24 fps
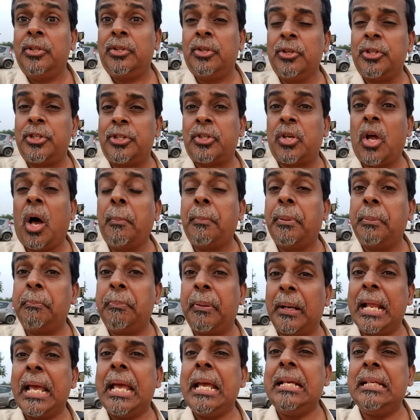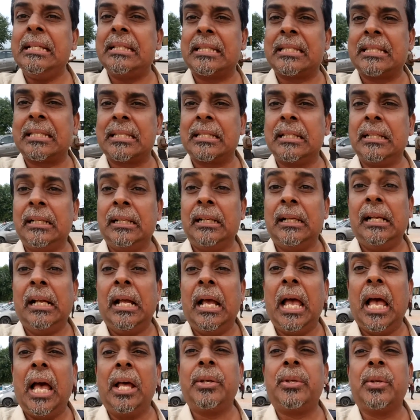to stop praise,
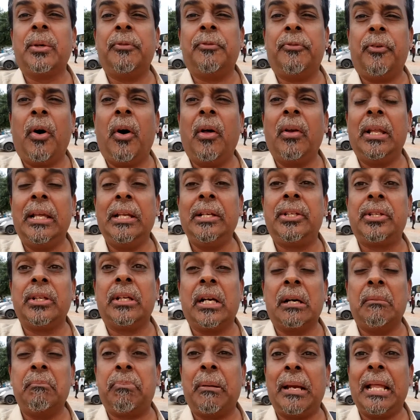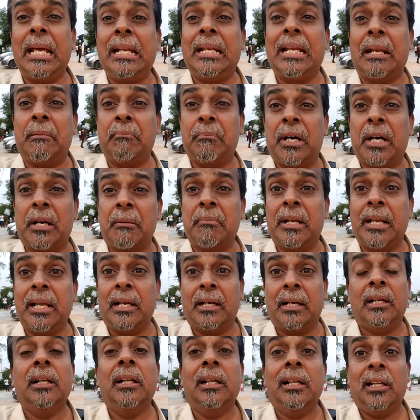and to fall into complaint and
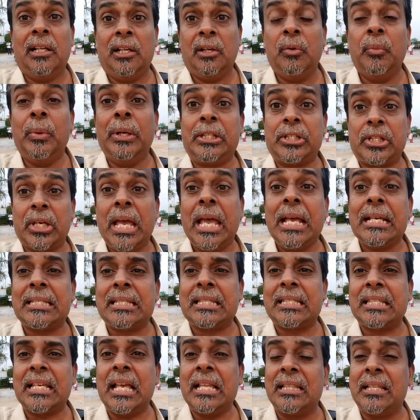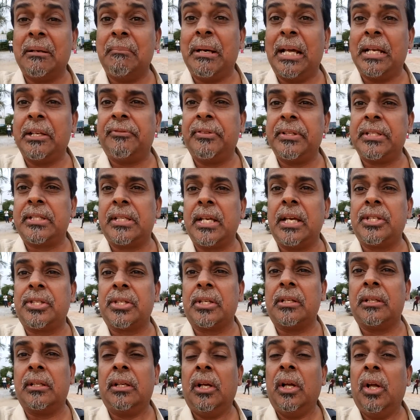murmuring, which is the
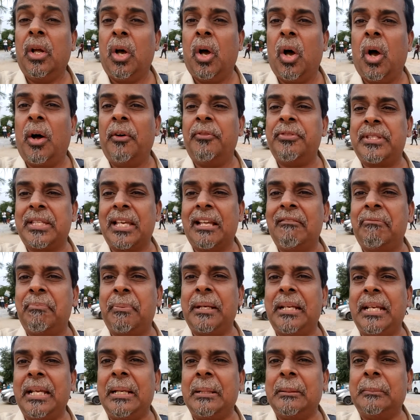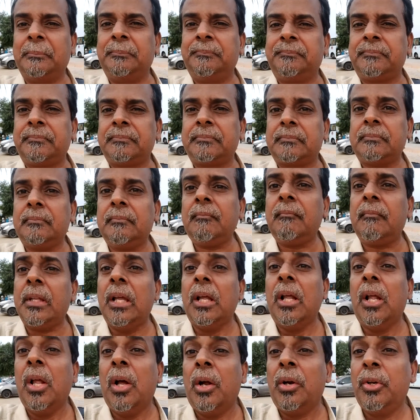manifestation of self-pity.
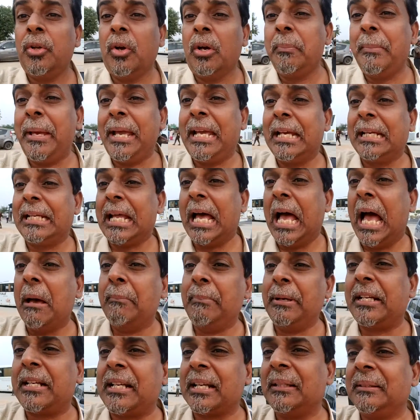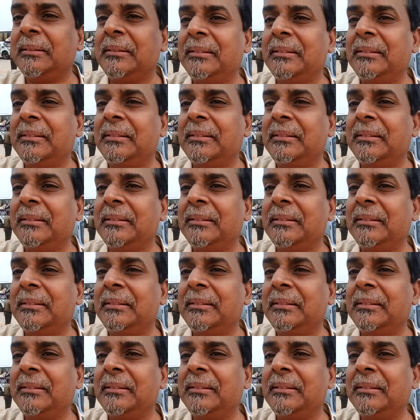Don't make it a habit,